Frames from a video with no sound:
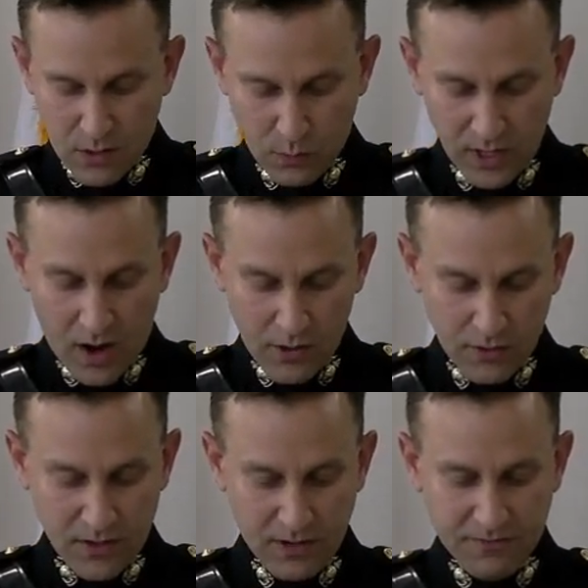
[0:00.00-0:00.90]
We honor
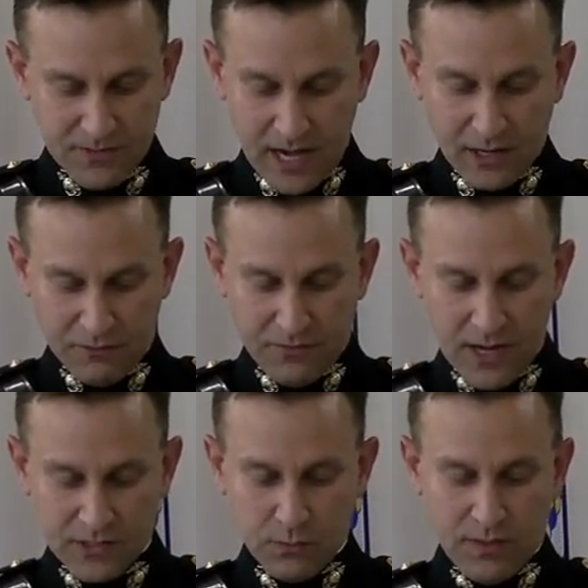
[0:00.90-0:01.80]
their
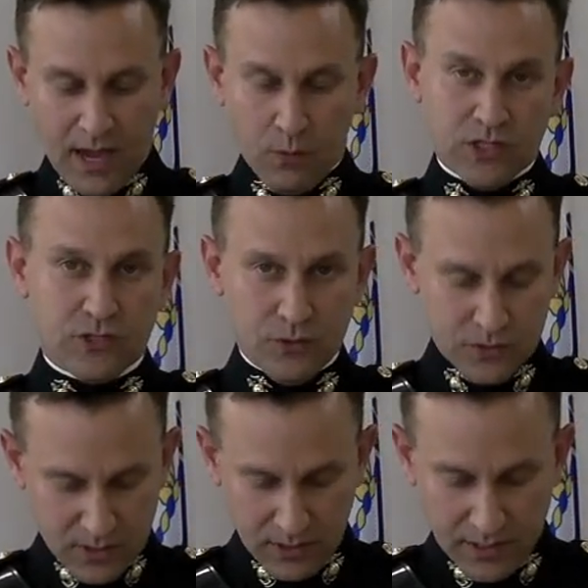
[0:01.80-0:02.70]
sacrifice with how we choose
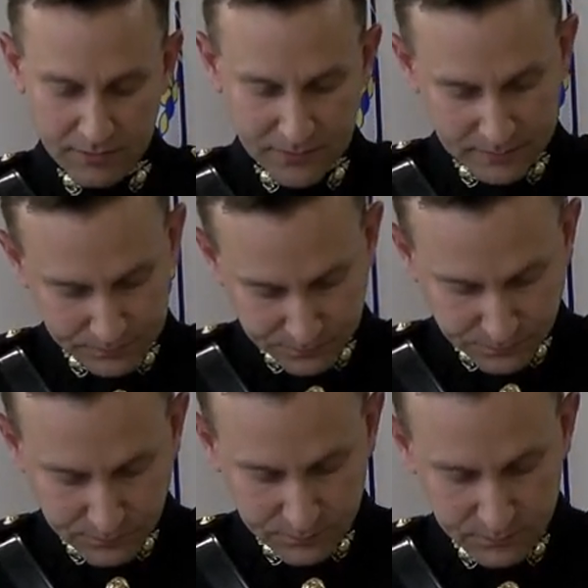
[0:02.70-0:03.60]
to live.
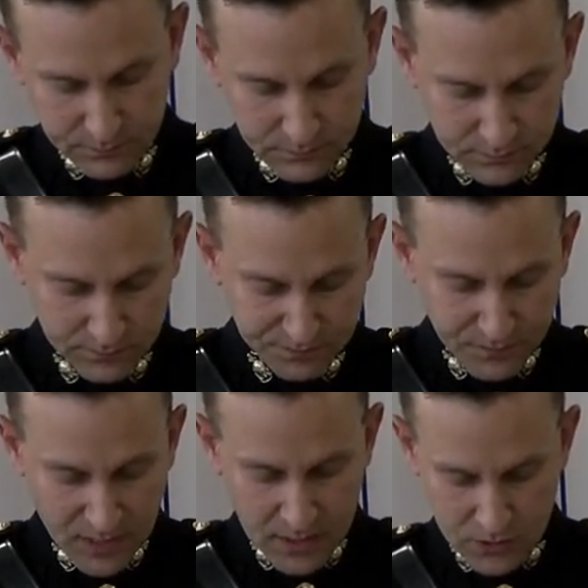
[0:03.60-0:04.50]

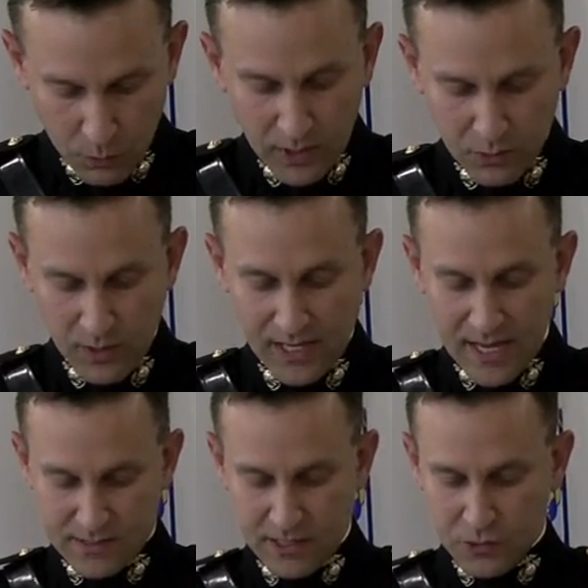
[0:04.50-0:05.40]
So where do we
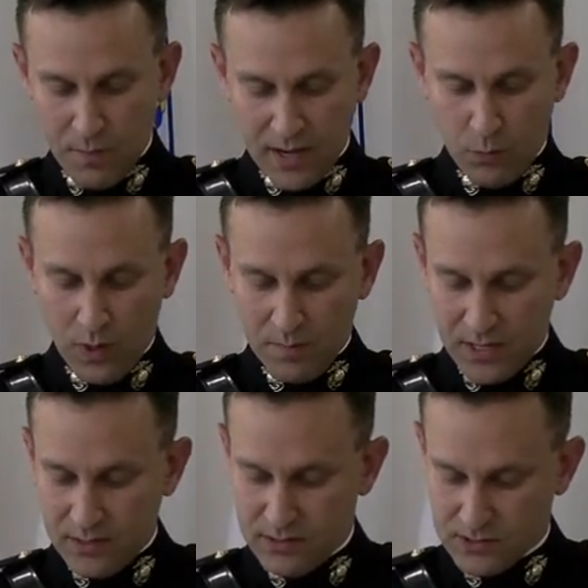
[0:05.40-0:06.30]
get such men and
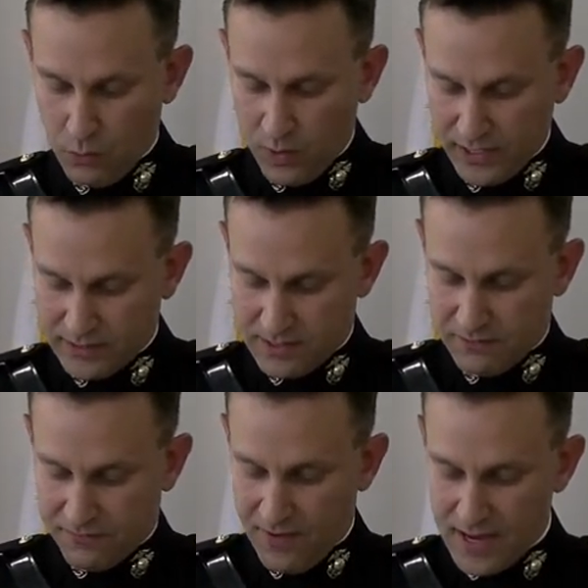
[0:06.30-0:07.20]
women so willing to
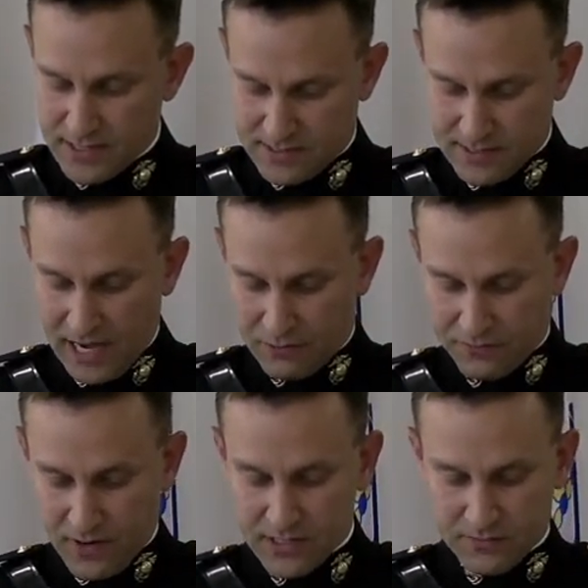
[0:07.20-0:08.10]
defend and
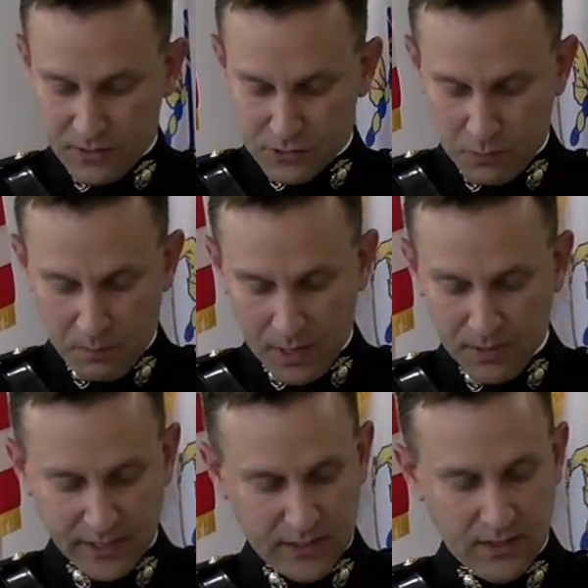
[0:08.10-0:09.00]
sacrifice for this
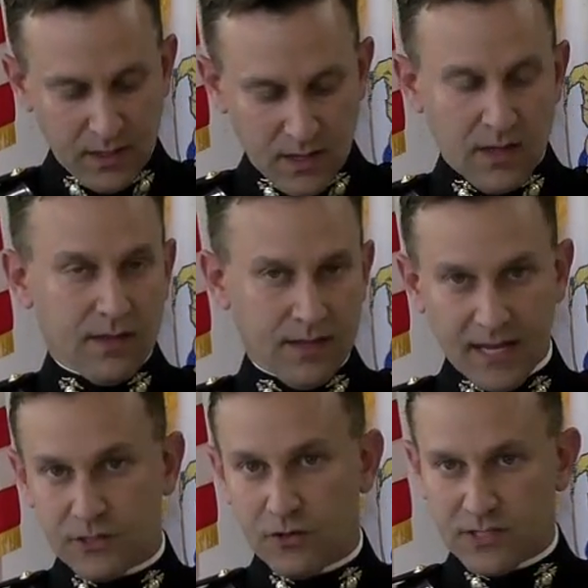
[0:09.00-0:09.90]
republic? The
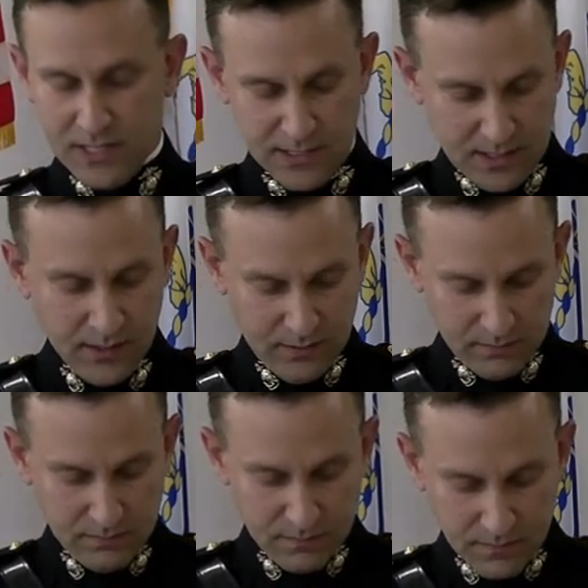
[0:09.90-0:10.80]
answer is easy.
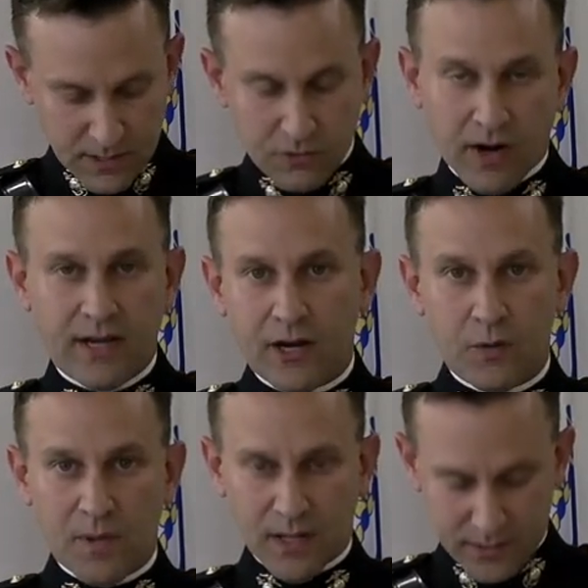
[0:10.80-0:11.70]
It's right here
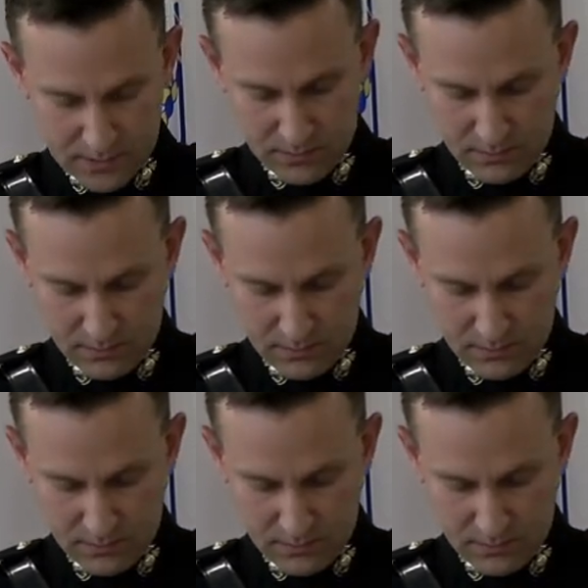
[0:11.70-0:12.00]
in Millis.